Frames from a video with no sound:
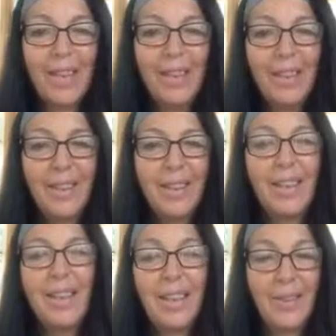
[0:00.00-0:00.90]
Hey
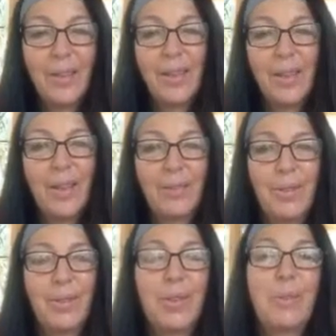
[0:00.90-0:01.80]
Daisha, I actually thought
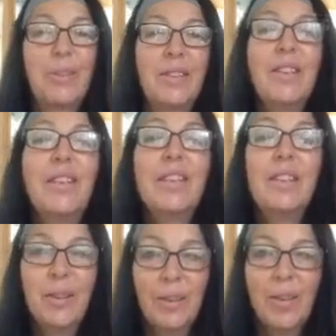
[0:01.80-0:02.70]
of you as I was
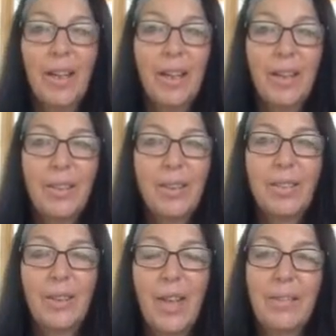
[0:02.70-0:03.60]

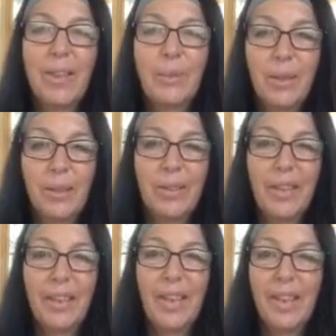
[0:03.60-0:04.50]
driving the road
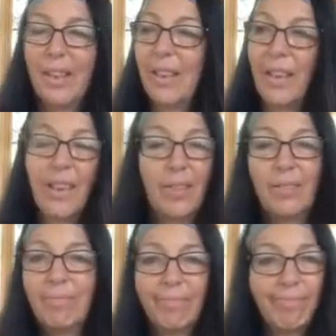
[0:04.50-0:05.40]
to Hana. I thought,
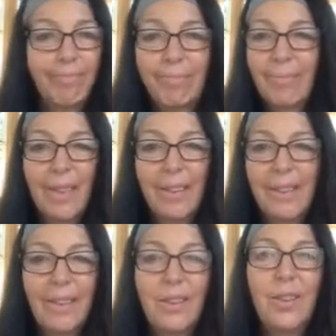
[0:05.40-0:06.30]

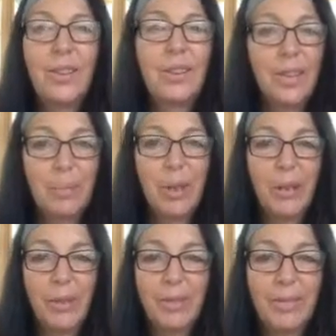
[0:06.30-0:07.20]
this is your dream
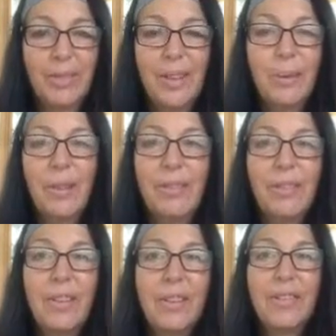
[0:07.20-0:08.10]
road. You would
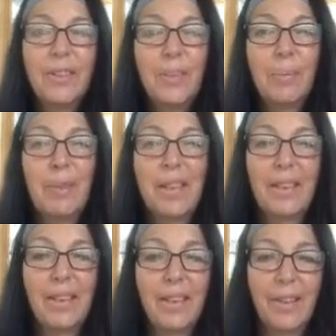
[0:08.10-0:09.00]
have filmed the
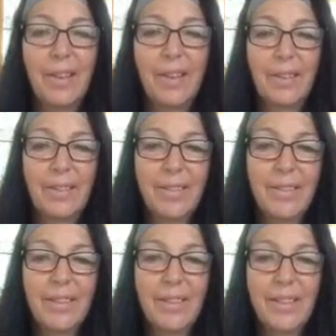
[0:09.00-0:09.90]
entire thing.
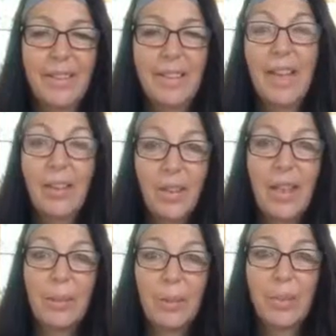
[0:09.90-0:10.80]
I
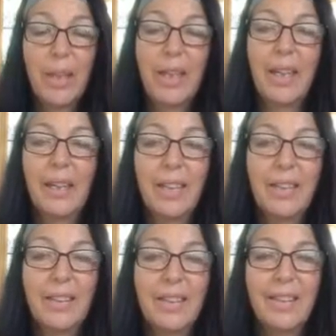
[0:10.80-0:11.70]
tried with one
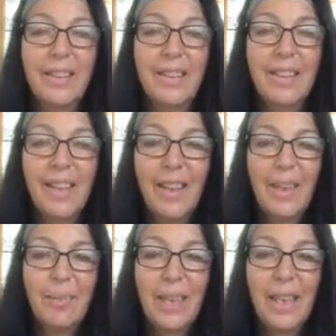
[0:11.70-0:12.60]

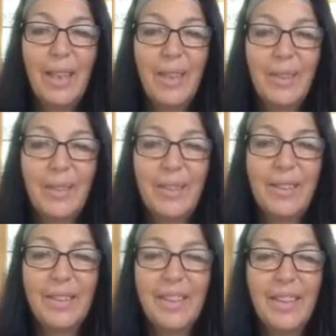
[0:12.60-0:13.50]
hand. Hello.
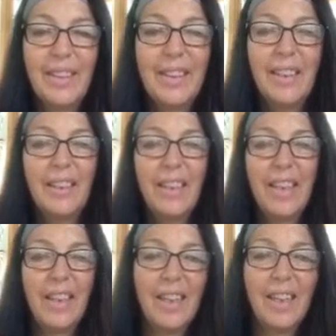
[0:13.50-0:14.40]

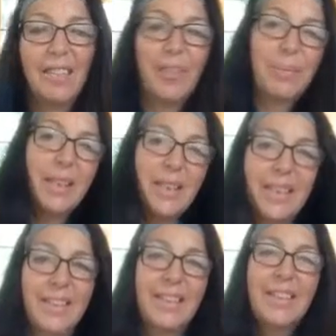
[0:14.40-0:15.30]
Okay, hi everybody.